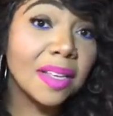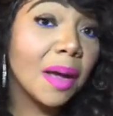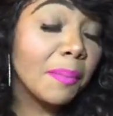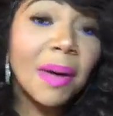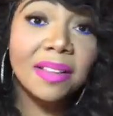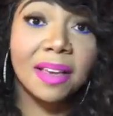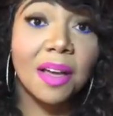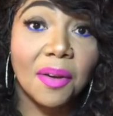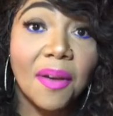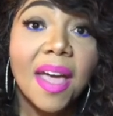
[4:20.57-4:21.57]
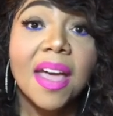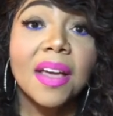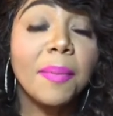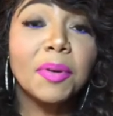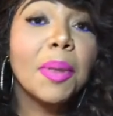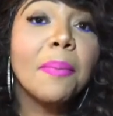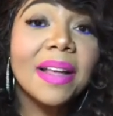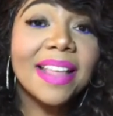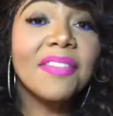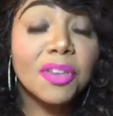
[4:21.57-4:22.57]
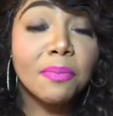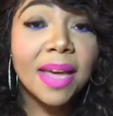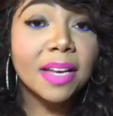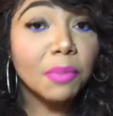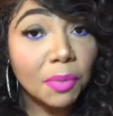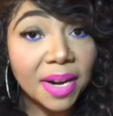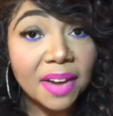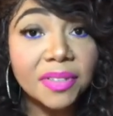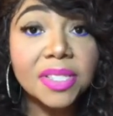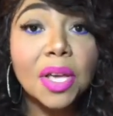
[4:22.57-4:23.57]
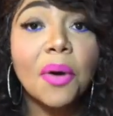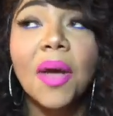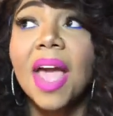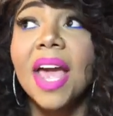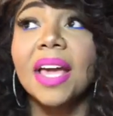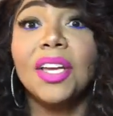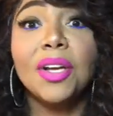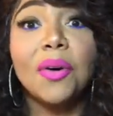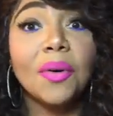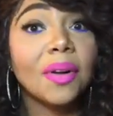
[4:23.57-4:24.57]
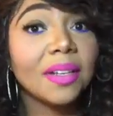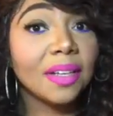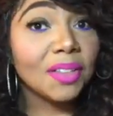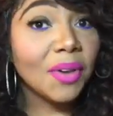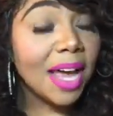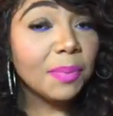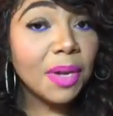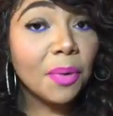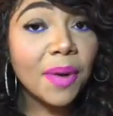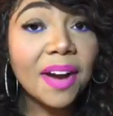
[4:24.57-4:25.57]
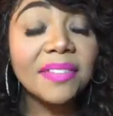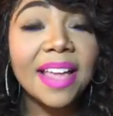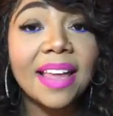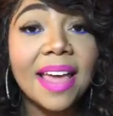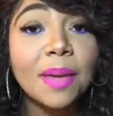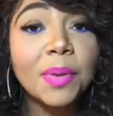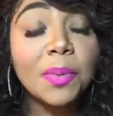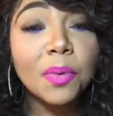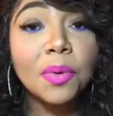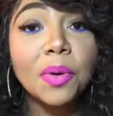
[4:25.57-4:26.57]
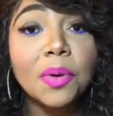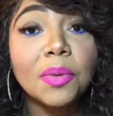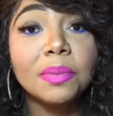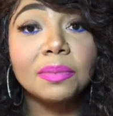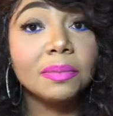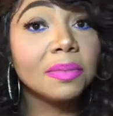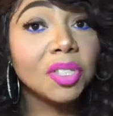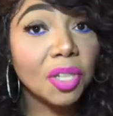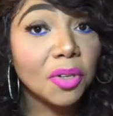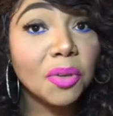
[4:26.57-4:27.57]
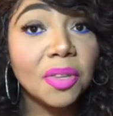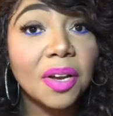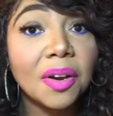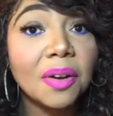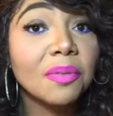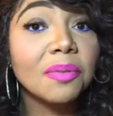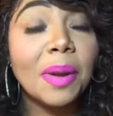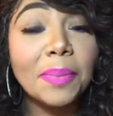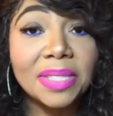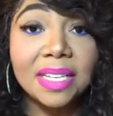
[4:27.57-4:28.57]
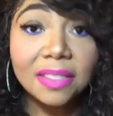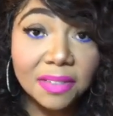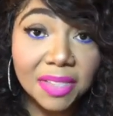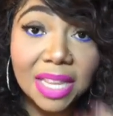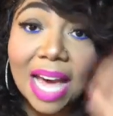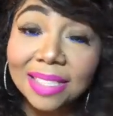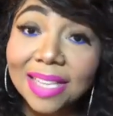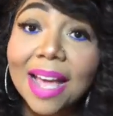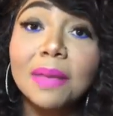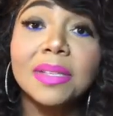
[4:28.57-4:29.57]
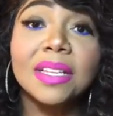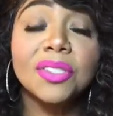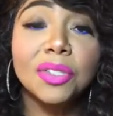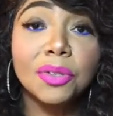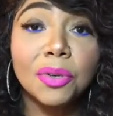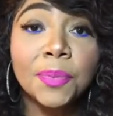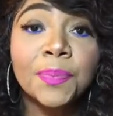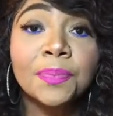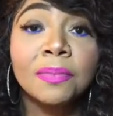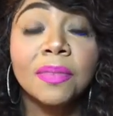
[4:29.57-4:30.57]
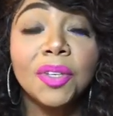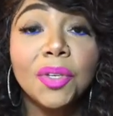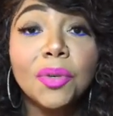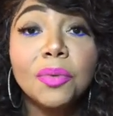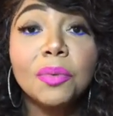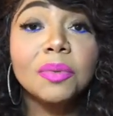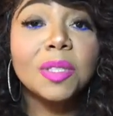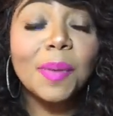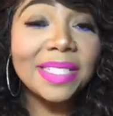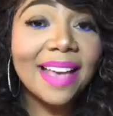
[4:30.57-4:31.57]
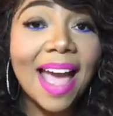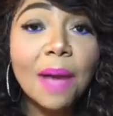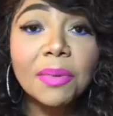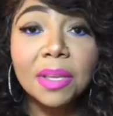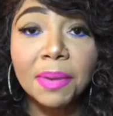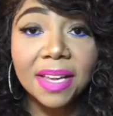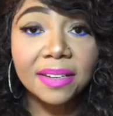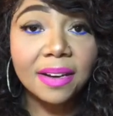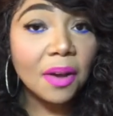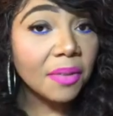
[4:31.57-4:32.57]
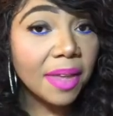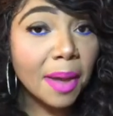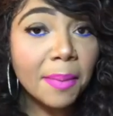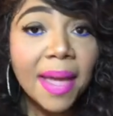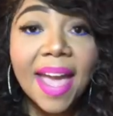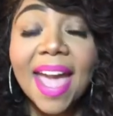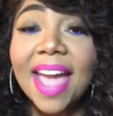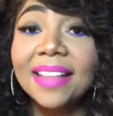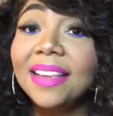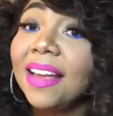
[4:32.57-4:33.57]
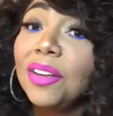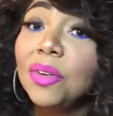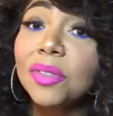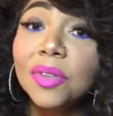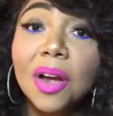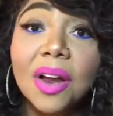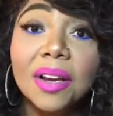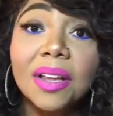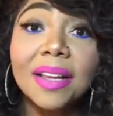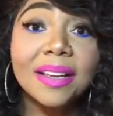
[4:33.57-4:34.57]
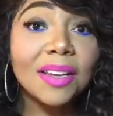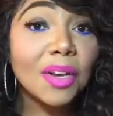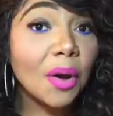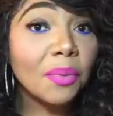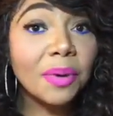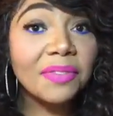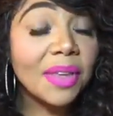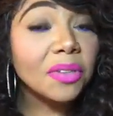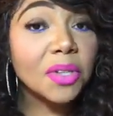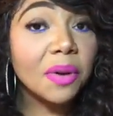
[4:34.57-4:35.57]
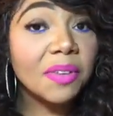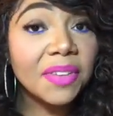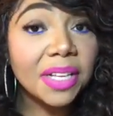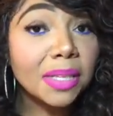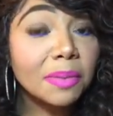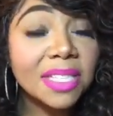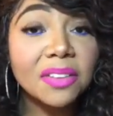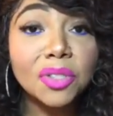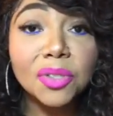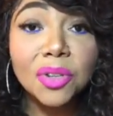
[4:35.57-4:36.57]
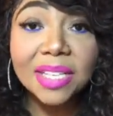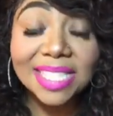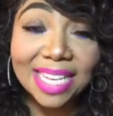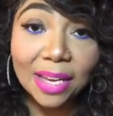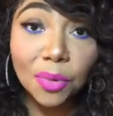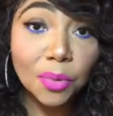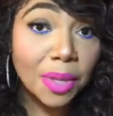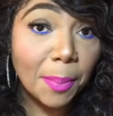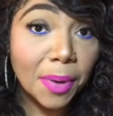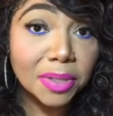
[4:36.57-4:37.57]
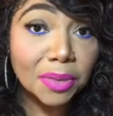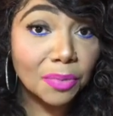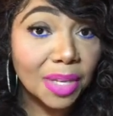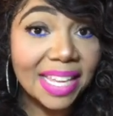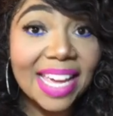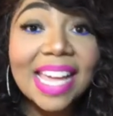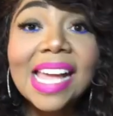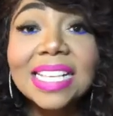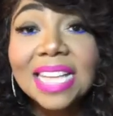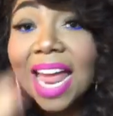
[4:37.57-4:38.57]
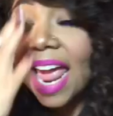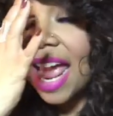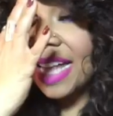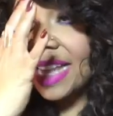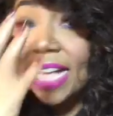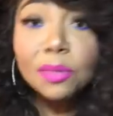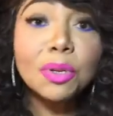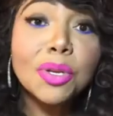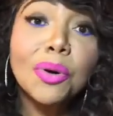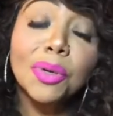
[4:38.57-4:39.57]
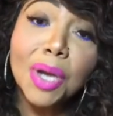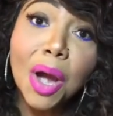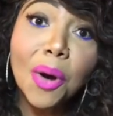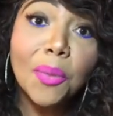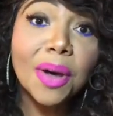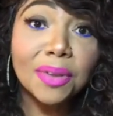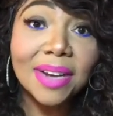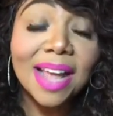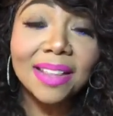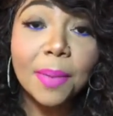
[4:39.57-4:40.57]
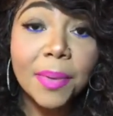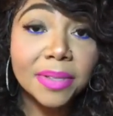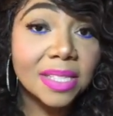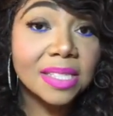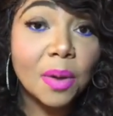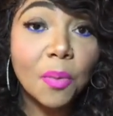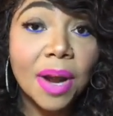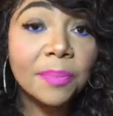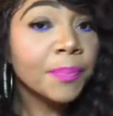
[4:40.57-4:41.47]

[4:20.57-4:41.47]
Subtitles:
month ago. I mean, the month after you met them or whatever. So, you got to be aware of that. Like, people will show you their representatives a lot of times until you spend time with them and get to know them, and then you'll start they'll start revealing themselves, and you'll start seeing who that person really is. And that's when you'll know whether or not that person is someone